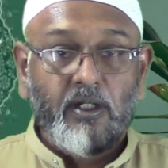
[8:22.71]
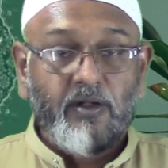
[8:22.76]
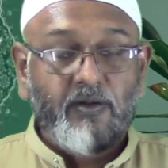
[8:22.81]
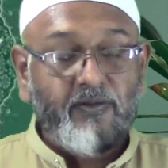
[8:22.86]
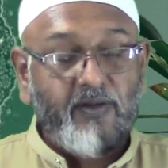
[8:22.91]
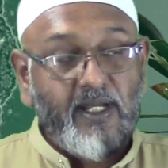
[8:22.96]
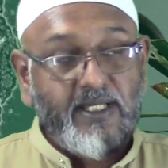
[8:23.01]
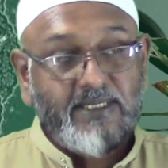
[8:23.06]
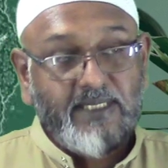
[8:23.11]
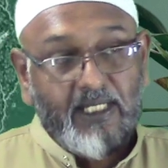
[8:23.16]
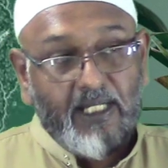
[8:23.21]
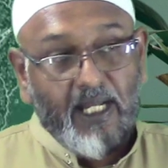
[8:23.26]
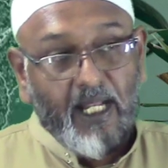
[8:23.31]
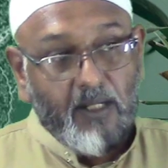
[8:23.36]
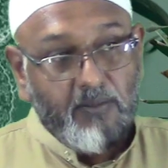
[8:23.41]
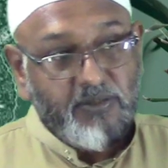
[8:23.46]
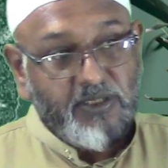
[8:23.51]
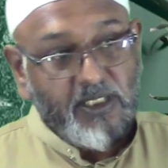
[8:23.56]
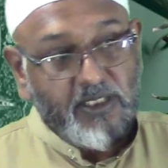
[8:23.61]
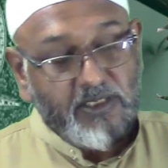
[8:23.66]
Fasting
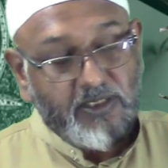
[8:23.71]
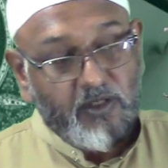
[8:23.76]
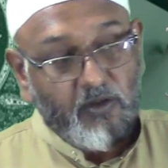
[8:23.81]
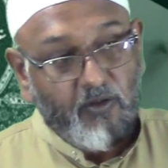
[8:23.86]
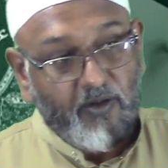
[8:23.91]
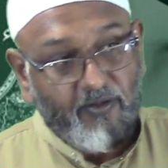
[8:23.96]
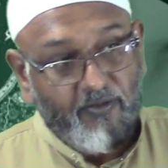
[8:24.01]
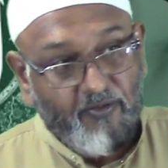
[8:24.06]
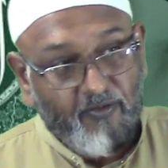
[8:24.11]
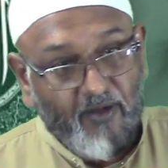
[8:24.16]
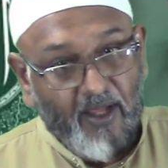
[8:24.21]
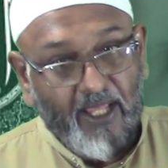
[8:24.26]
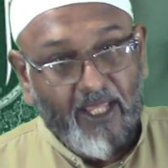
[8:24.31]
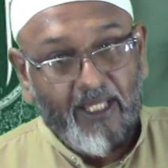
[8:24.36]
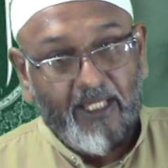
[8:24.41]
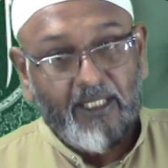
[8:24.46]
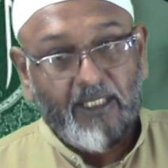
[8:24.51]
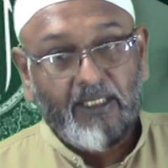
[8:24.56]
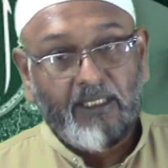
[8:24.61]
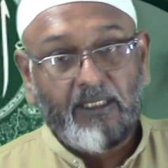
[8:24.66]
helps us to
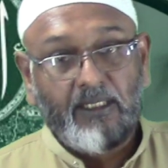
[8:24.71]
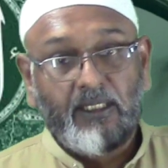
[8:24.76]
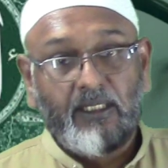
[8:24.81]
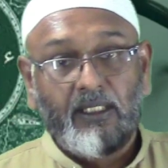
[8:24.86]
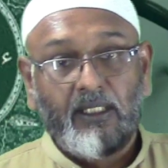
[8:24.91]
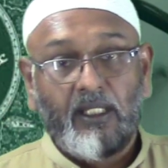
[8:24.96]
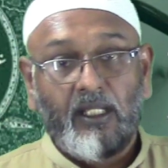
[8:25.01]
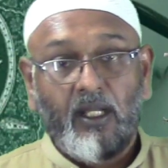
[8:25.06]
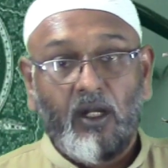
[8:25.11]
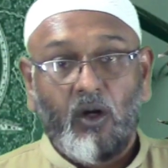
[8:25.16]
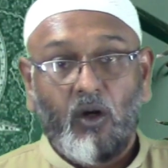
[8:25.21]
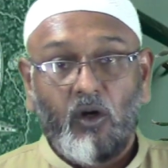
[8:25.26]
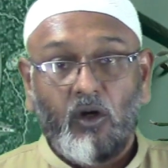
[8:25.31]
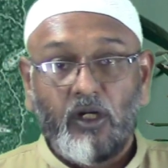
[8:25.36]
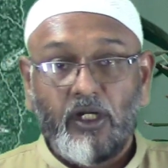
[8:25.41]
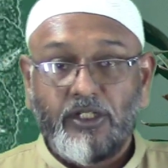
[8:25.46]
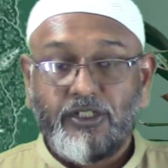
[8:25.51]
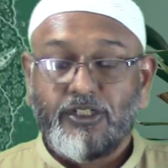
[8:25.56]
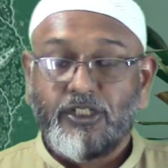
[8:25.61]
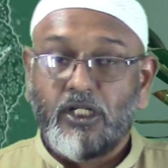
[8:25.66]
refine or
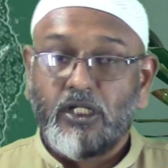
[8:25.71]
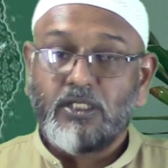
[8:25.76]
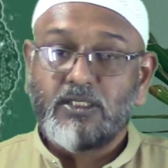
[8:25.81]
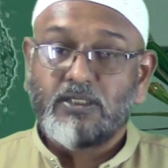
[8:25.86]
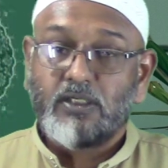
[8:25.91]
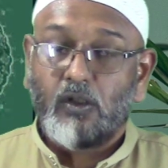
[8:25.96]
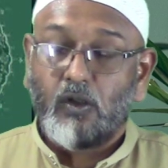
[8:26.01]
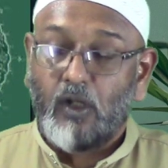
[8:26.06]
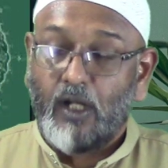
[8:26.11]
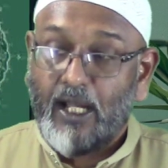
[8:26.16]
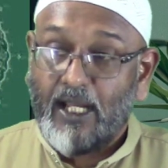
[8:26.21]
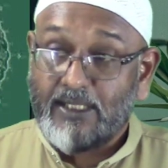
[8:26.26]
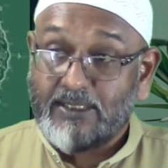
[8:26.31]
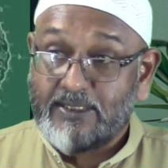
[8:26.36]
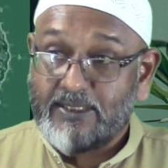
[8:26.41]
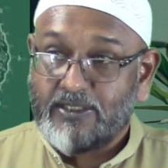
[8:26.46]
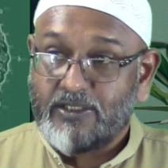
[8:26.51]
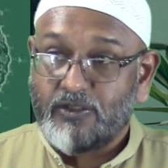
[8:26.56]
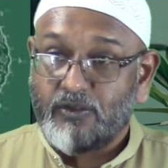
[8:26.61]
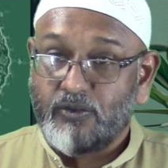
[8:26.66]
adjust our
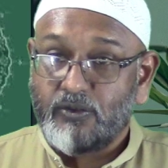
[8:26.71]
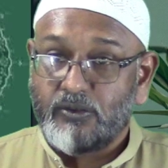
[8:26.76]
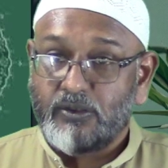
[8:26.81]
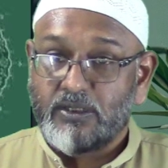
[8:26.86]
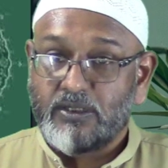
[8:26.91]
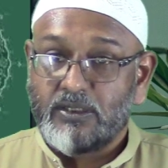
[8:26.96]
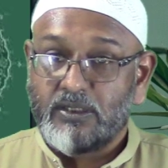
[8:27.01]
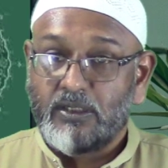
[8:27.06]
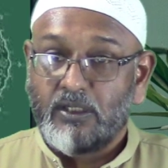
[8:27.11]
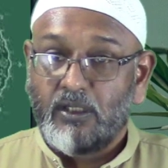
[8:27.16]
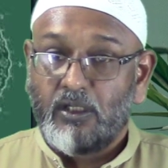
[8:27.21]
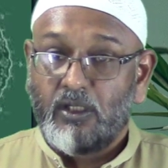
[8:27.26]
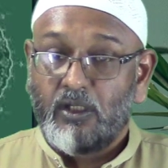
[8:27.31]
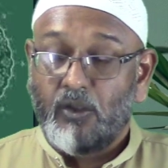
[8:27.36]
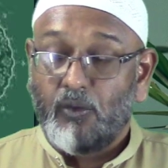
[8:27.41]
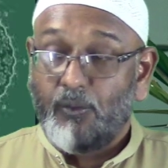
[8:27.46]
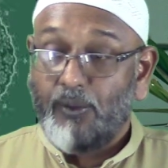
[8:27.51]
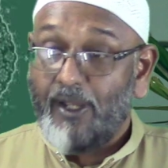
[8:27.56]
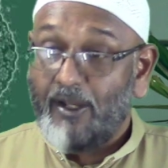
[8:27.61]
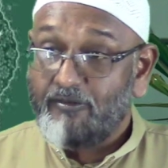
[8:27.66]
attitudes.
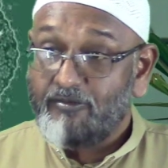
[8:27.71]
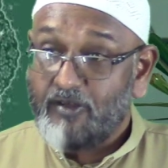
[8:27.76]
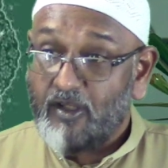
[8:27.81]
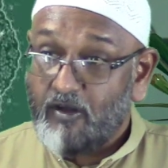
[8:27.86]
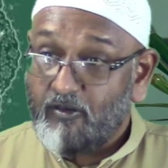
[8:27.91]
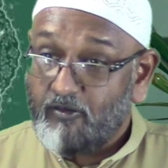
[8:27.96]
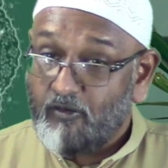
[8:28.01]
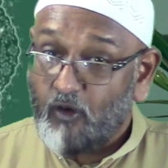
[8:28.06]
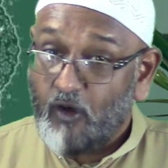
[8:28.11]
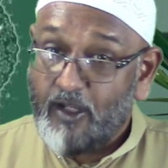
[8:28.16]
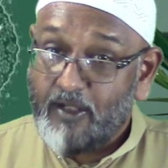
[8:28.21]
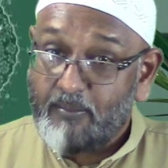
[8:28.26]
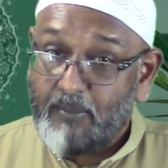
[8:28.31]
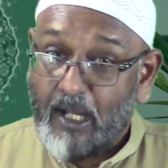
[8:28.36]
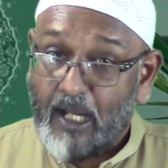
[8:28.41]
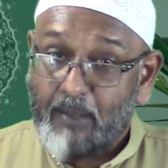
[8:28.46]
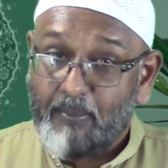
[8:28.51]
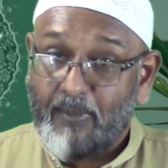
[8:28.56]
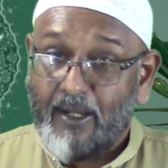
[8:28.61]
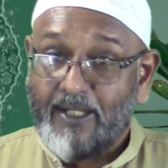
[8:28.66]
We have to avoid
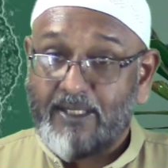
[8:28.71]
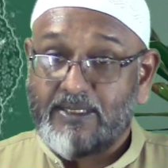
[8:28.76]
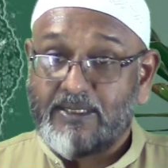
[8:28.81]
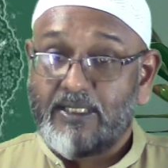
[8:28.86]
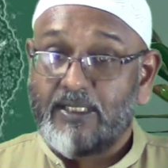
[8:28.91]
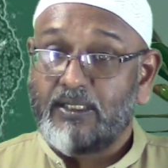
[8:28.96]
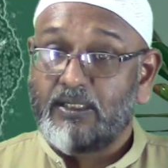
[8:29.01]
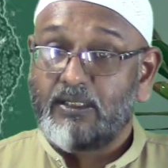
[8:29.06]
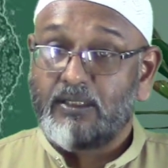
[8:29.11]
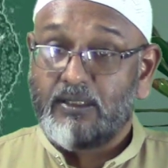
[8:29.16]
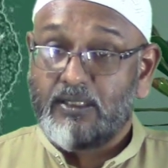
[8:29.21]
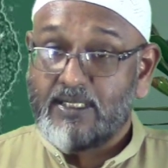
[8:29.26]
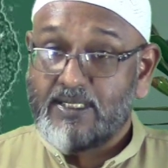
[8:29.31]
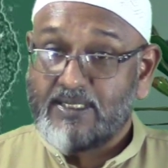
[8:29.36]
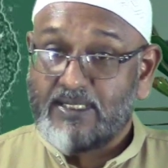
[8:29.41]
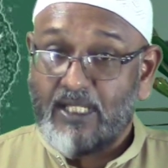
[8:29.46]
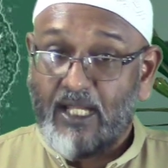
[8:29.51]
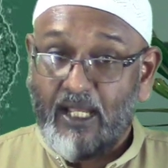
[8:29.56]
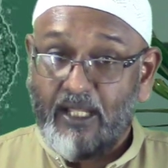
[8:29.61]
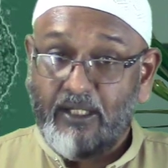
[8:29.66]
backbiting,
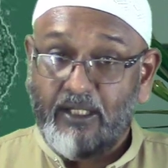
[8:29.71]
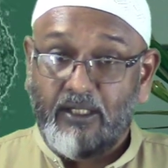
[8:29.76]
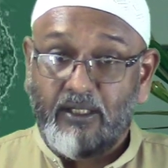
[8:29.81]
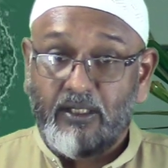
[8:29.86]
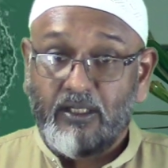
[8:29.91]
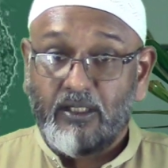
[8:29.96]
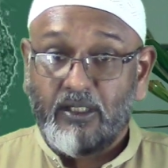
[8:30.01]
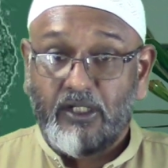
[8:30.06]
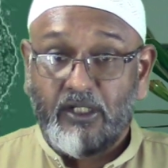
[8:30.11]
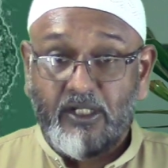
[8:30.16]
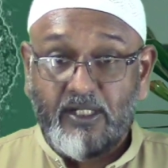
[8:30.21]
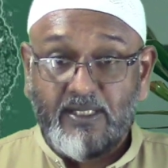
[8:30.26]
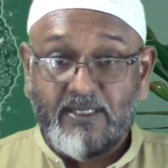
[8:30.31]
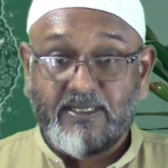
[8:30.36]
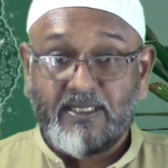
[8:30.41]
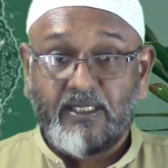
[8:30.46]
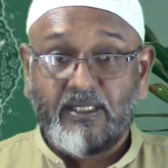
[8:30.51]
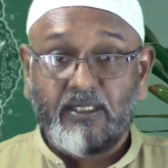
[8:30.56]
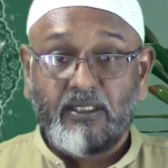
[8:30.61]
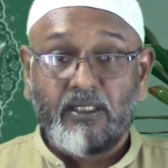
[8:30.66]
slander,
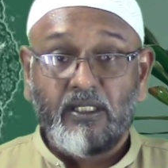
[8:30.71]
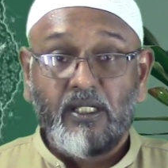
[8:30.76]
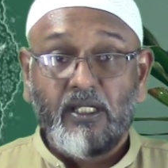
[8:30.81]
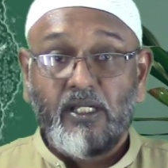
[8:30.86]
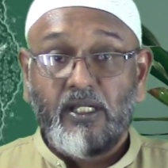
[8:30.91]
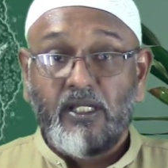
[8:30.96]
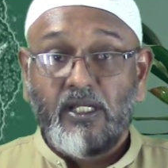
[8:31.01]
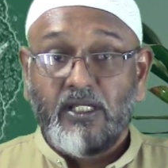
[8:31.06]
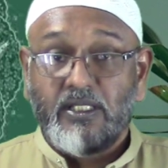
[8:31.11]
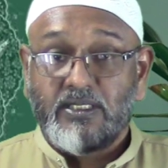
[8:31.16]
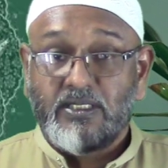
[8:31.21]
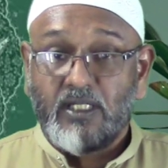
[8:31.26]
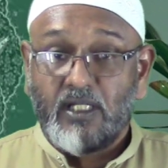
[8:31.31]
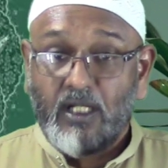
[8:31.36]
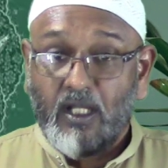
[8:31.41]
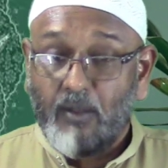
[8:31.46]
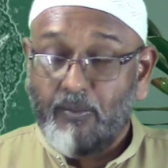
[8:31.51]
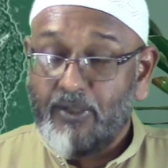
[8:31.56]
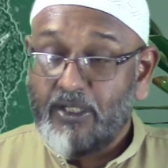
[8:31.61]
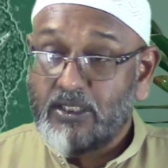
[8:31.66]
cursing,
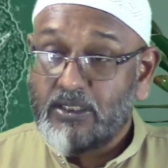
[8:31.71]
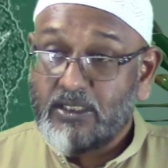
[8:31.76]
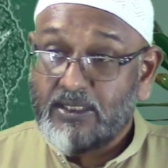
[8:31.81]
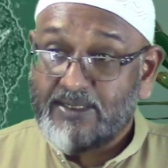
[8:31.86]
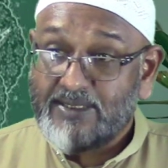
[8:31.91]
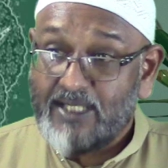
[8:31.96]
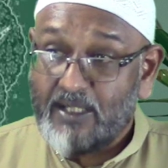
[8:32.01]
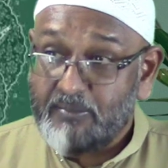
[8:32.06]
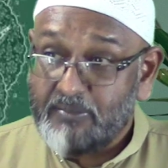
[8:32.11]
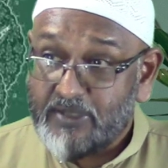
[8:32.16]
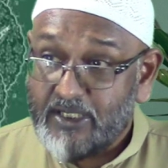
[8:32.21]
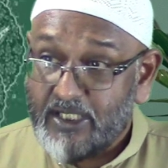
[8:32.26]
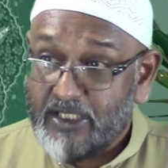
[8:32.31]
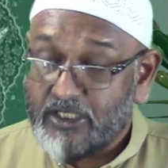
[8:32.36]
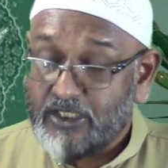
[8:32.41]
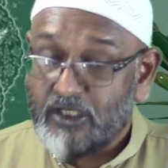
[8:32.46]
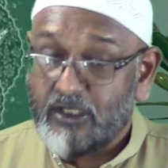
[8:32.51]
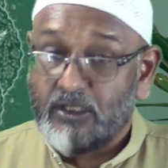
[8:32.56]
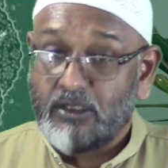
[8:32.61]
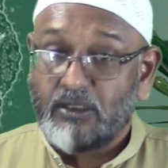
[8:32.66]
succumbing to
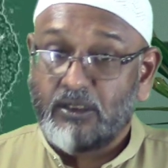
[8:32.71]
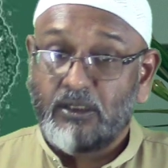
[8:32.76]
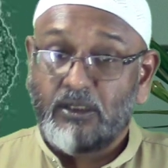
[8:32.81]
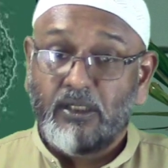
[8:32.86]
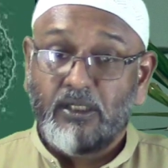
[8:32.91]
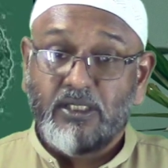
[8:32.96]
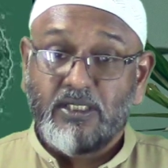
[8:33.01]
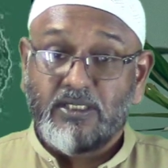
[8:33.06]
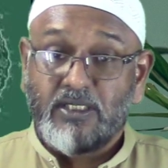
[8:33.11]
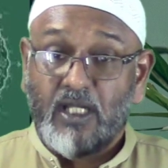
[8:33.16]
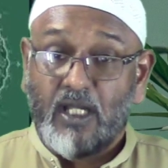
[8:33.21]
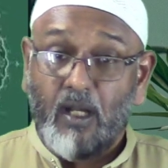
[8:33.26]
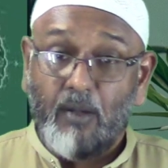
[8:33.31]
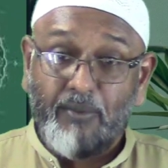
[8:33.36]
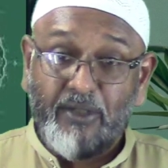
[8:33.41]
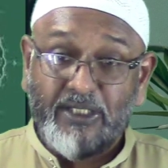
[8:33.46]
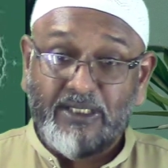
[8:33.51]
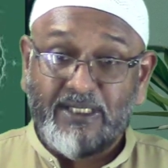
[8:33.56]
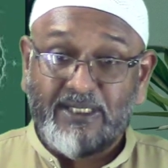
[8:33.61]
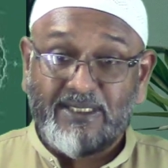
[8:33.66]
temptation,
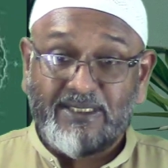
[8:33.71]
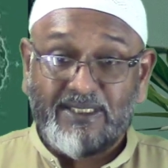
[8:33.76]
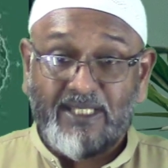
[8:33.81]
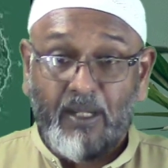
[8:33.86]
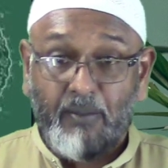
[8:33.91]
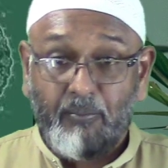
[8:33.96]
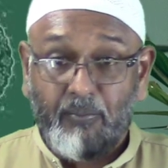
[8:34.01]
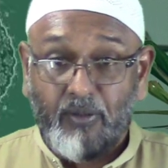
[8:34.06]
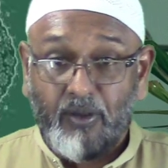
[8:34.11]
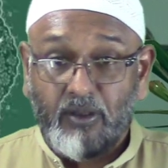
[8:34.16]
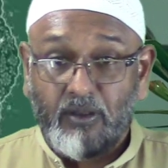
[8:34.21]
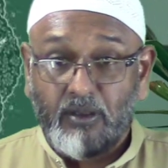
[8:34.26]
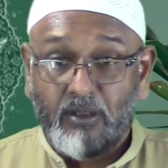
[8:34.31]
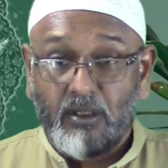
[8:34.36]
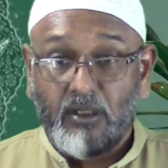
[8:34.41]
succumbing to temper.